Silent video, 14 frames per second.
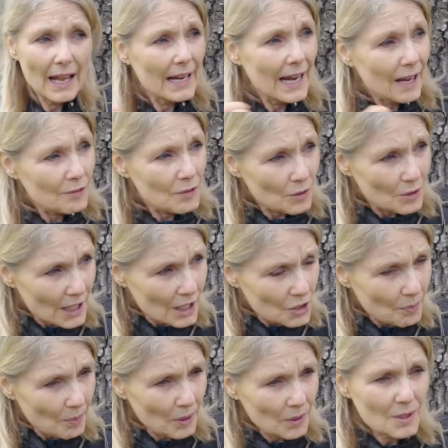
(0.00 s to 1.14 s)
And after
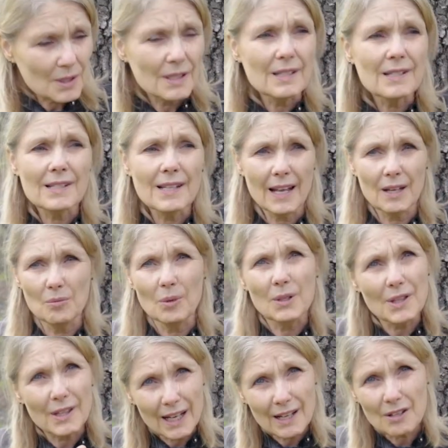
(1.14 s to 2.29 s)
each person said what
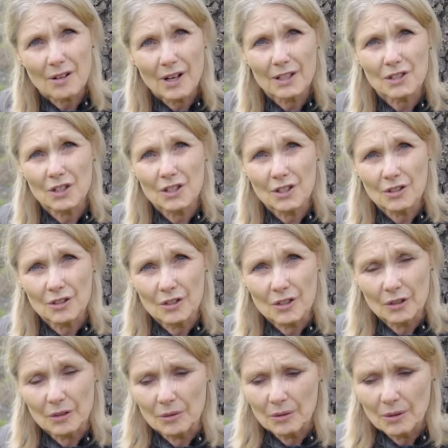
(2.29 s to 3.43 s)
they thought she should
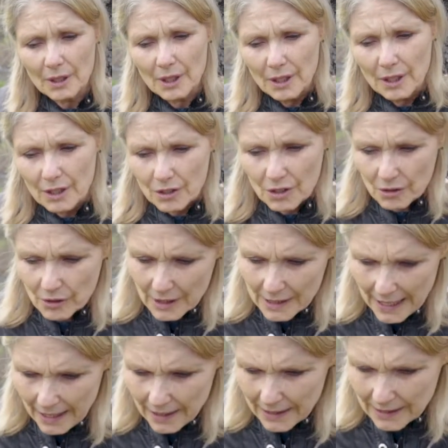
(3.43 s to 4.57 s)
do, she looked
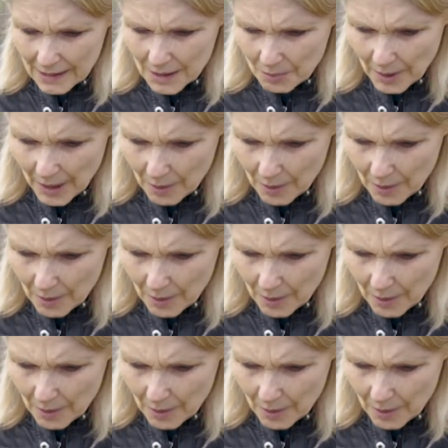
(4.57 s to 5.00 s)
down at these